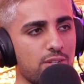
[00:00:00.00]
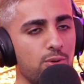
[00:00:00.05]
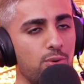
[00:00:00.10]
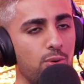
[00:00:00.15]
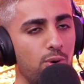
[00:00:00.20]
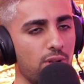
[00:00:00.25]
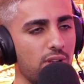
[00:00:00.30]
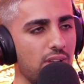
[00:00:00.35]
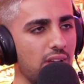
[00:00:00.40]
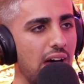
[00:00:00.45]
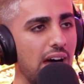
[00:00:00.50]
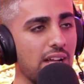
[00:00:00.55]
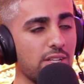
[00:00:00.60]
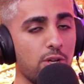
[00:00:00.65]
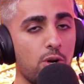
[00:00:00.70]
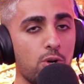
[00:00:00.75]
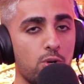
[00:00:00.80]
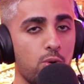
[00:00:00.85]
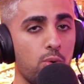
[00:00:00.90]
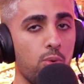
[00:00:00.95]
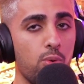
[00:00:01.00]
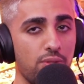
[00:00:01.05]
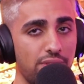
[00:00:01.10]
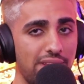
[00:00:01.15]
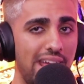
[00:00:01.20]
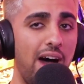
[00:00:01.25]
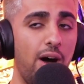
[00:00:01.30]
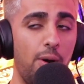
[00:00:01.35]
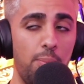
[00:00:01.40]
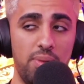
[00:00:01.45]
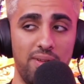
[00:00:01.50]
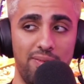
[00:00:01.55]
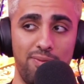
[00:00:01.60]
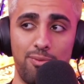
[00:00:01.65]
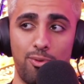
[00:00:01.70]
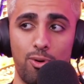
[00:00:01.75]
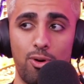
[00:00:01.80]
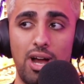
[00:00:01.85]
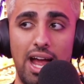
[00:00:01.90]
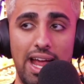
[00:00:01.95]
Cool. I'd go cool now.
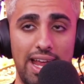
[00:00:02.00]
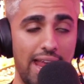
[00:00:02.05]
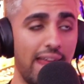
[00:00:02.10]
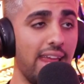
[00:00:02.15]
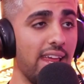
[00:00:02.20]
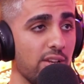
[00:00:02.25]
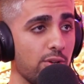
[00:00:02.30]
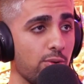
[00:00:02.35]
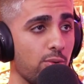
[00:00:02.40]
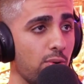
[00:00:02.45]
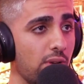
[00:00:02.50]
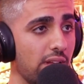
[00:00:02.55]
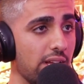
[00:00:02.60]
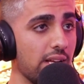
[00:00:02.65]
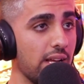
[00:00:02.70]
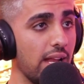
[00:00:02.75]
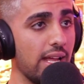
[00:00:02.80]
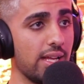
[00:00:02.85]
Before, I hated cooling.